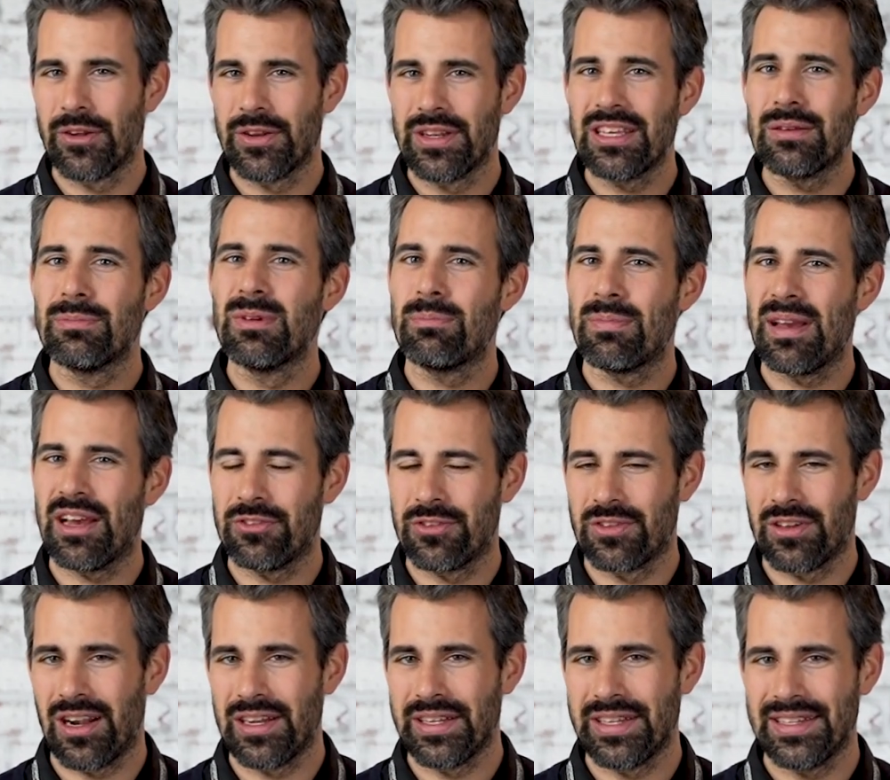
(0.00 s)
has not yet
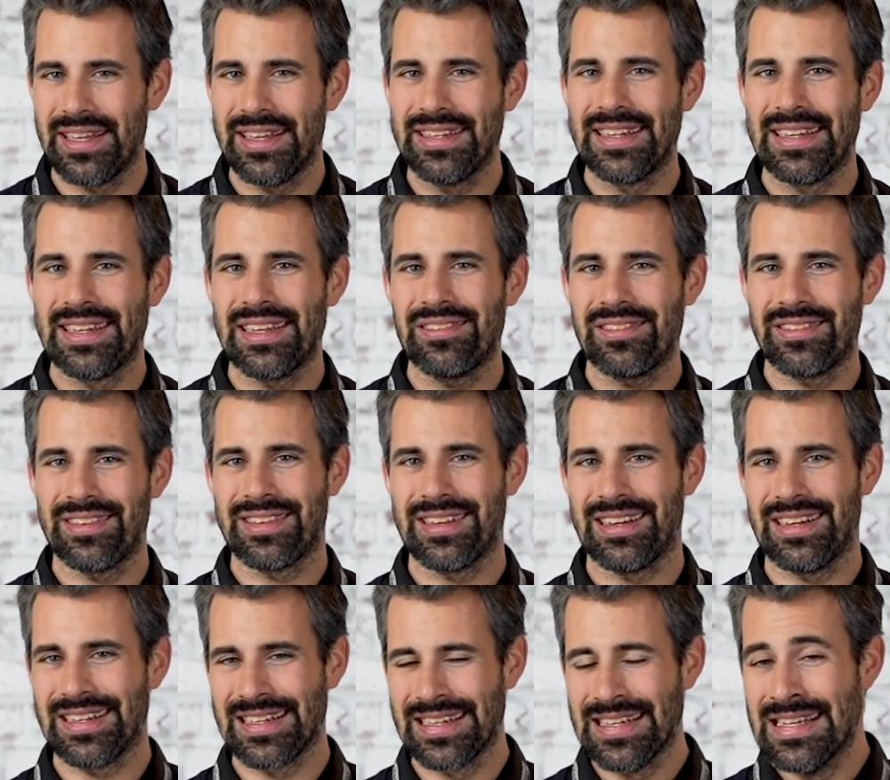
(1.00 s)
been found for him.
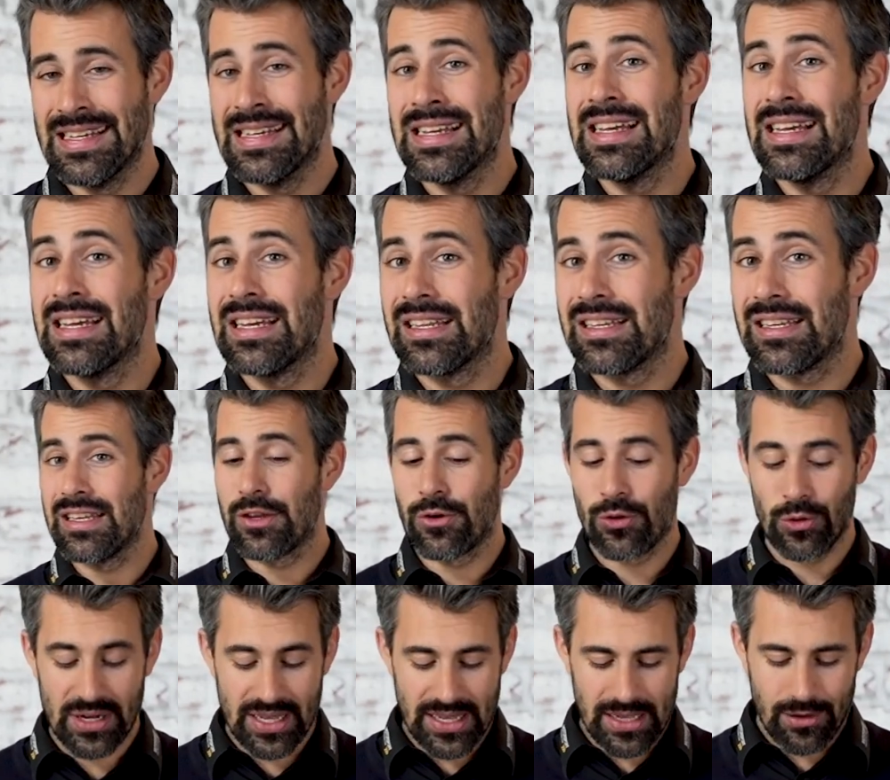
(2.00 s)
That's still not the
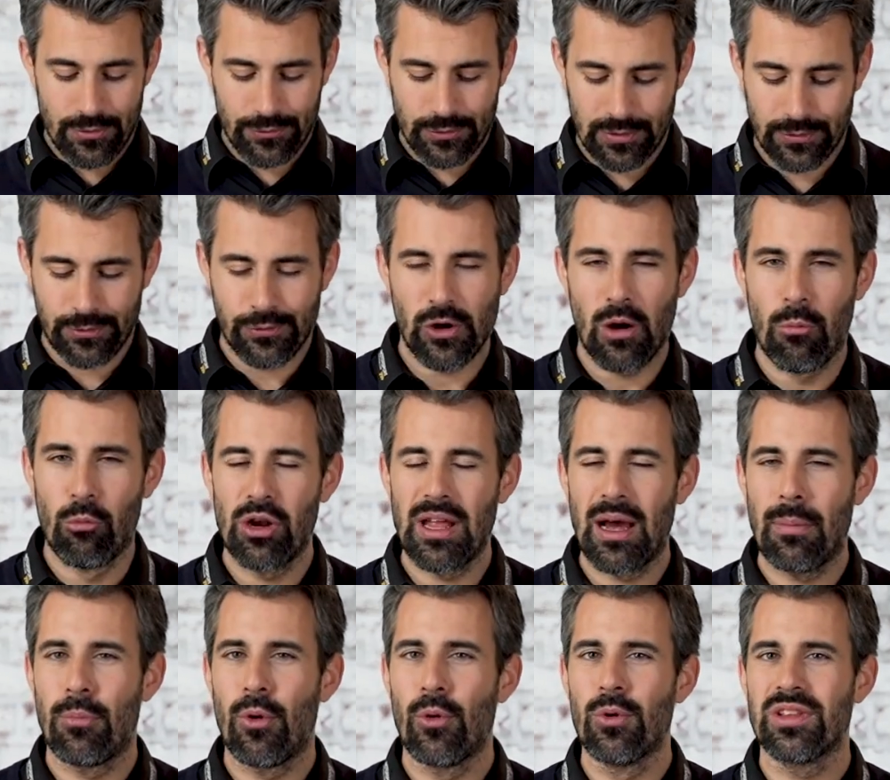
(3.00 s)
end of the personnel
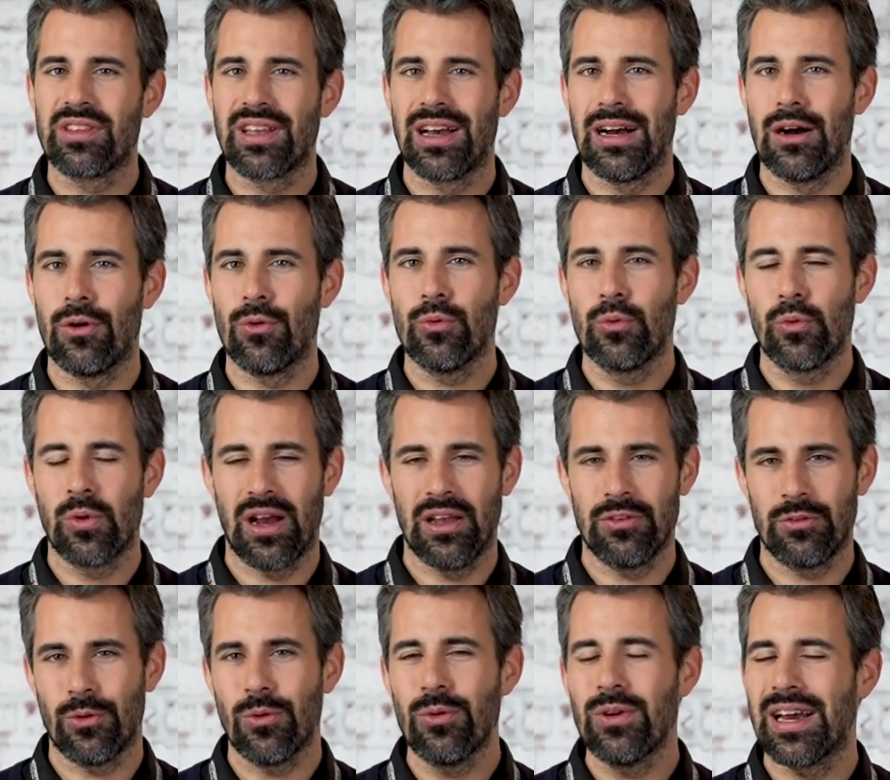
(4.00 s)
news in the last few
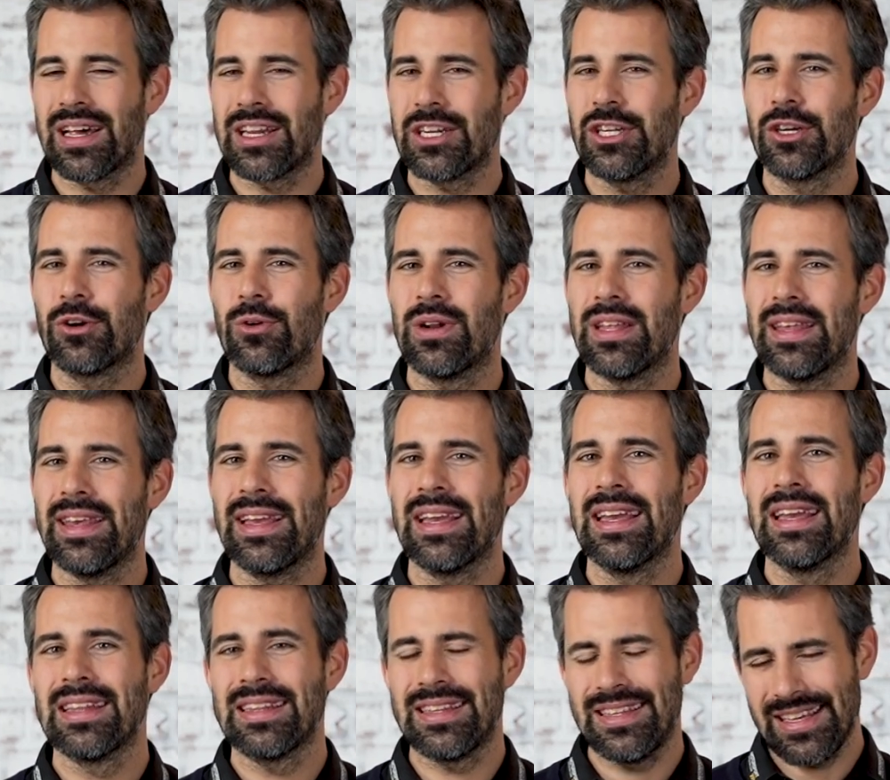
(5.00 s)
days. The
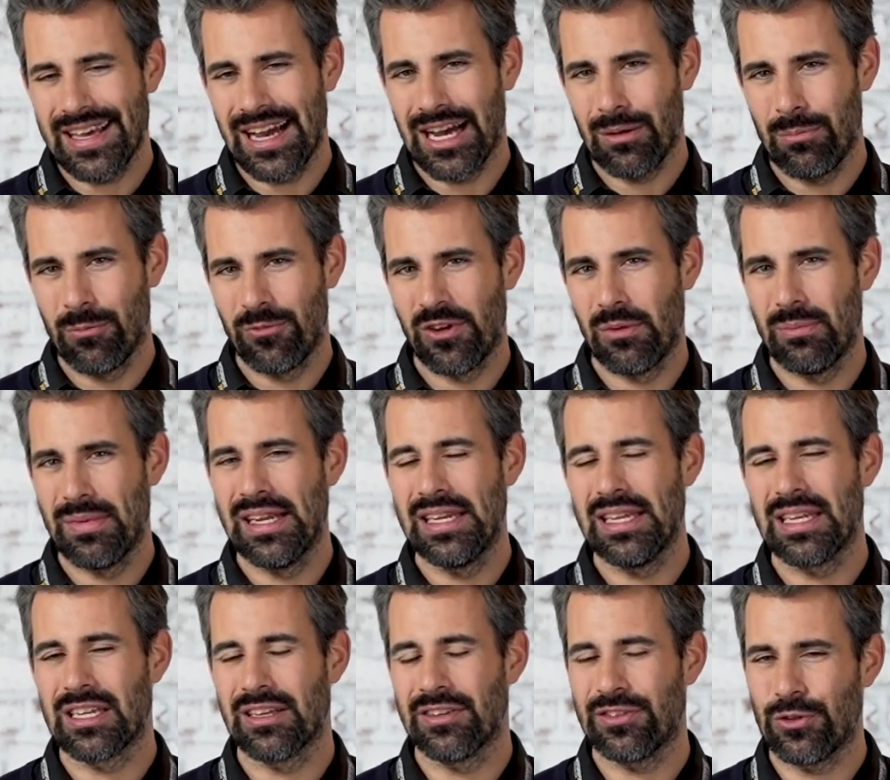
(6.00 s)
colleagues from
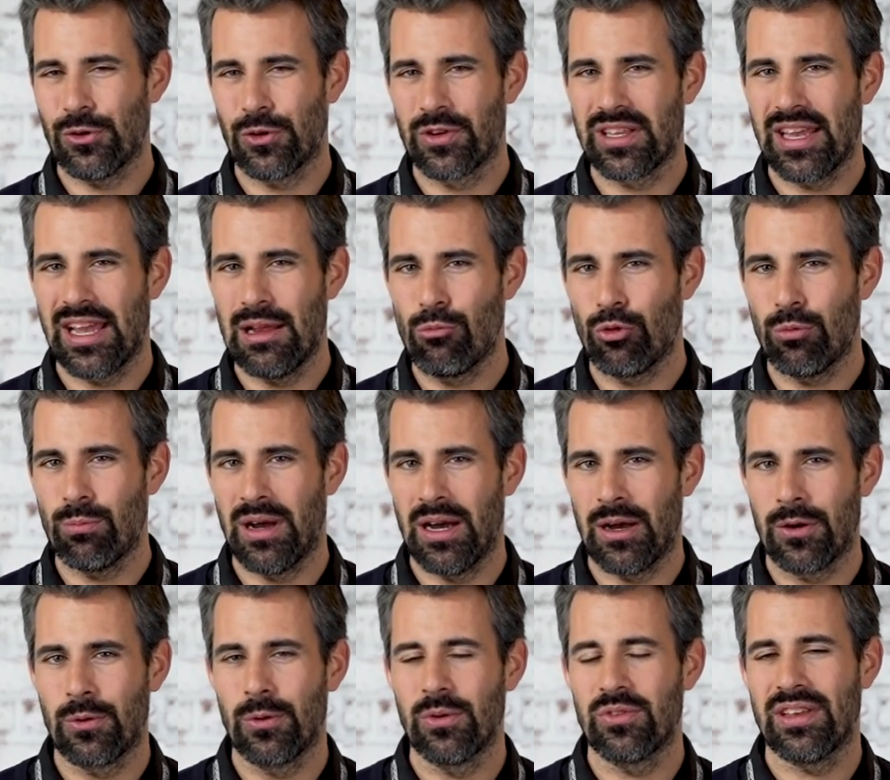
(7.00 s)
Formula HU
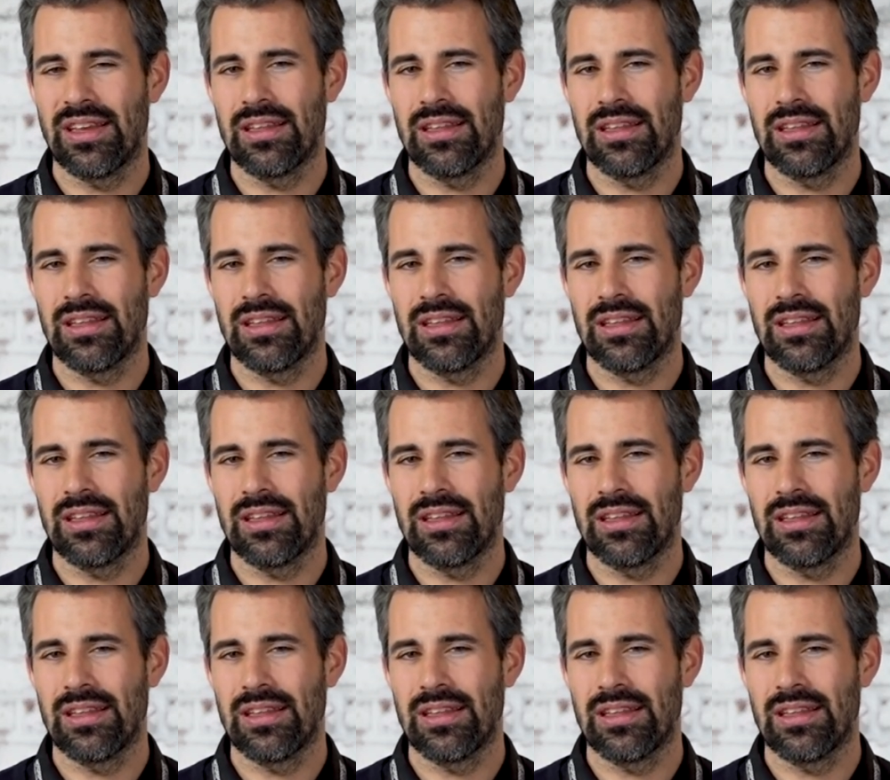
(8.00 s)
IEE,